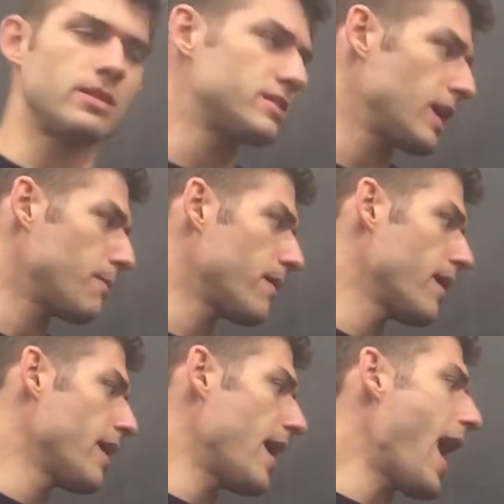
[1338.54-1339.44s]
the same,
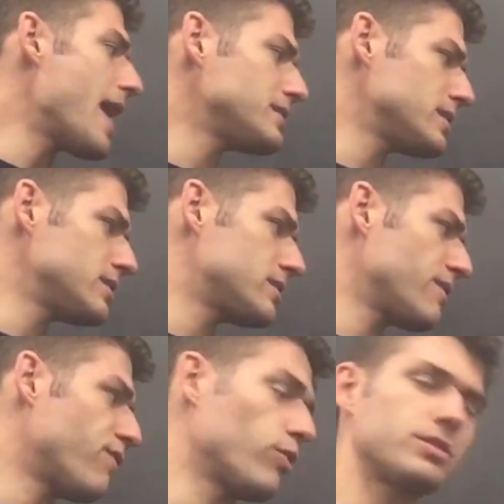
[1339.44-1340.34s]
as is
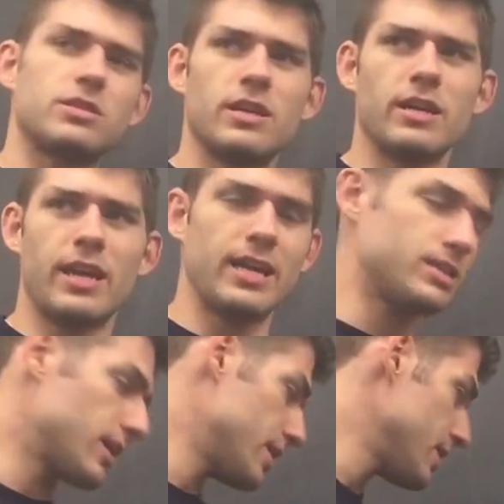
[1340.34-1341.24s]
the force in a
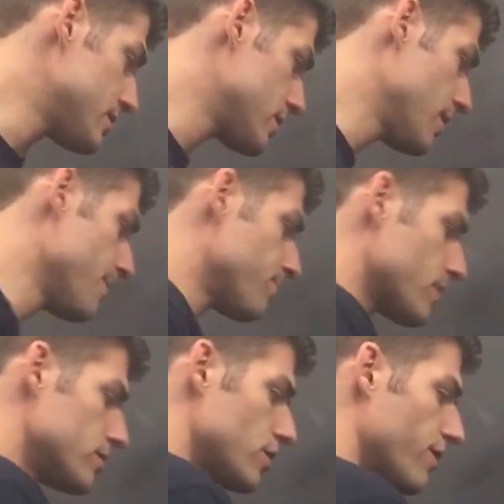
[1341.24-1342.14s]
case like this.
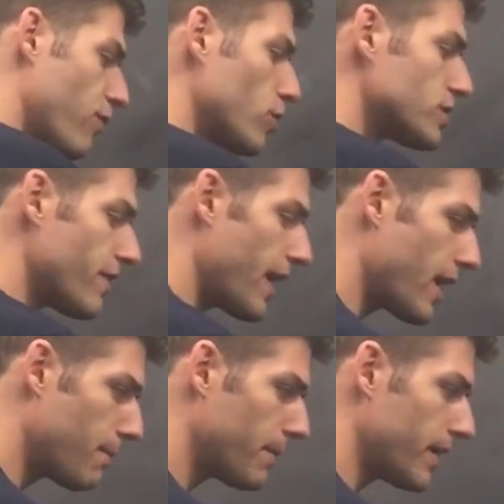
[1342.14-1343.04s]
So the force of A
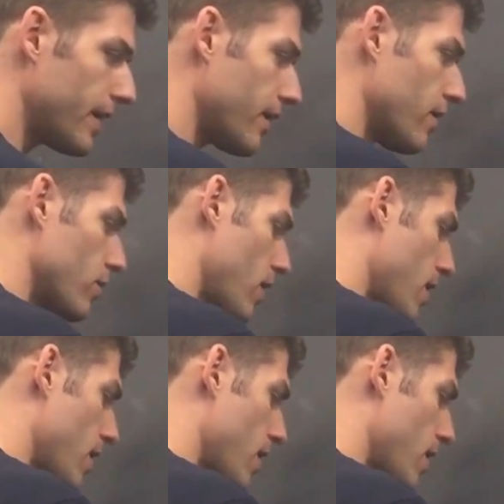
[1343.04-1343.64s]
on B here,